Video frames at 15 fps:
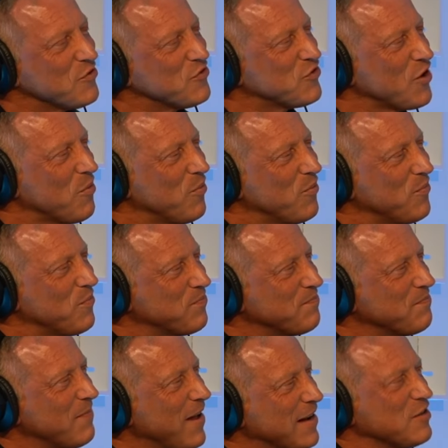so
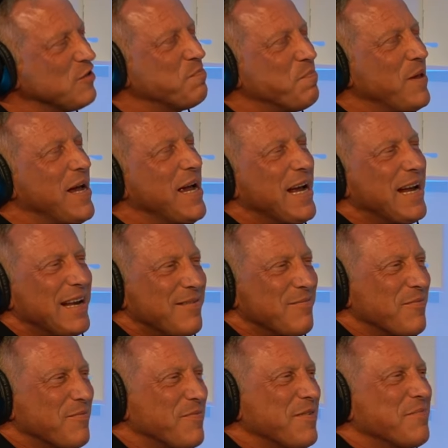
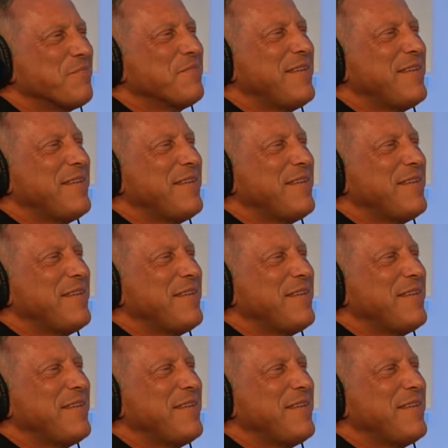explain,